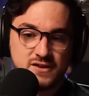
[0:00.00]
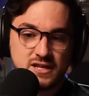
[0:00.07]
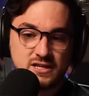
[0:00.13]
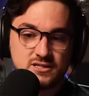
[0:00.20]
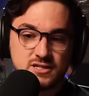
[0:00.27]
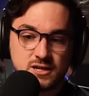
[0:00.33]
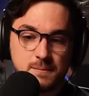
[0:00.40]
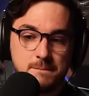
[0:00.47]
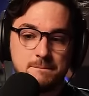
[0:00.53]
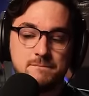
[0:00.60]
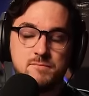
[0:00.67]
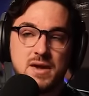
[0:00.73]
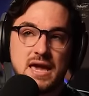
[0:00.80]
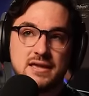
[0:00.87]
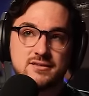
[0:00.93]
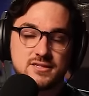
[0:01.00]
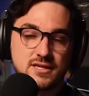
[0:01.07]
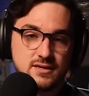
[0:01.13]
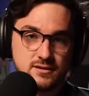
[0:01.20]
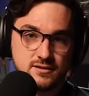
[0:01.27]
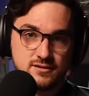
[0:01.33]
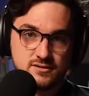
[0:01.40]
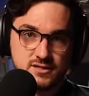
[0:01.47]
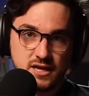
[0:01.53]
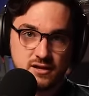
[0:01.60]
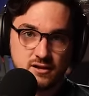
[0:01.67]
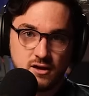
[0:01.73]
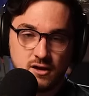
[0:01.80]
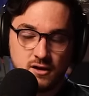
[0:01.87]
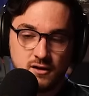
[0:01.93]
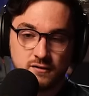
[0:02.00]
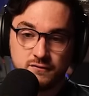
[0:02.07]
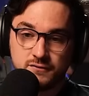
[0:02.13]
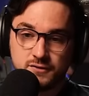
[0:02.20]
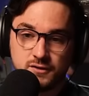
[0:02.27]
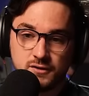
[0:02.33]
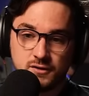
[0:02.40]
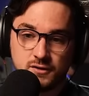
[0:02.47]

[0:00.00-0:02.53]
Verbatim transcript: it is an amazing set of